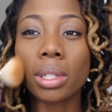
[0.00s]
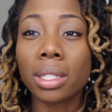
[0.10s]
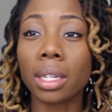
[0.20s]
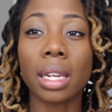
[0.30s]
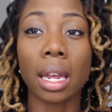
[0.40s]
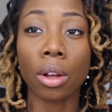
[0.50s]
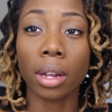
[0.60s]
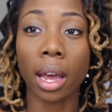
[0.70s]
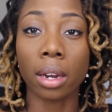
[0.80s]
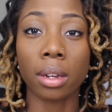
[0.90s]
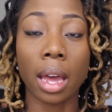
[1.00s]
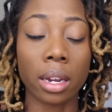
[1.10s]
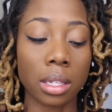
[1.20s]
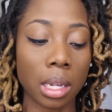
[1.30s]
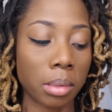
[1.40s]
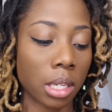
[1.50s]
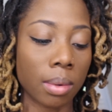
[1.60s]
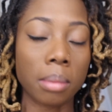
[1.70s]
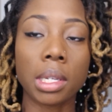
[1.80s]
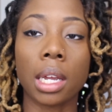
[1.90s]
I really did that all kind of out of steps.
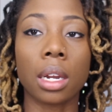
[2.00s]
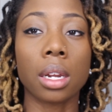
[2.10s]
That's what I'm saying.